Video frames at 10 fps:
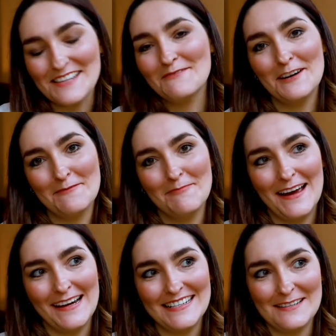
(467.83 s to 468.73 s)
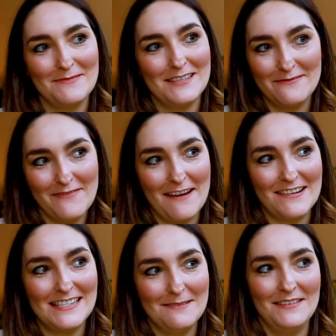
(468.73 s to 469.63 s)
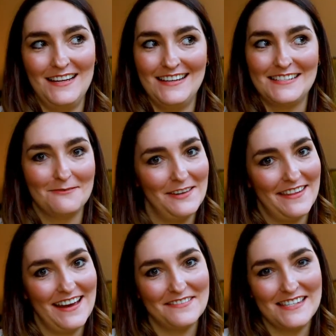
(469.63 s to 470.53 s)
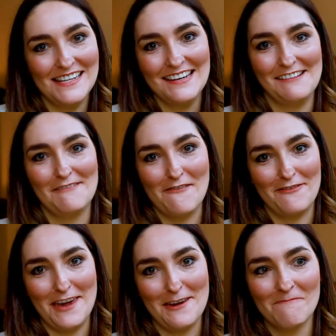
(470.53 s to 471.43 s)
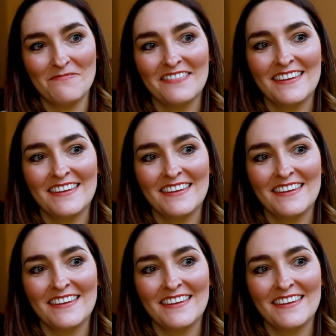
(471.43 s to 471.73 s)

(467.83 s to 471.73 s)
that one of my items is very similar to one that I've seen in a review,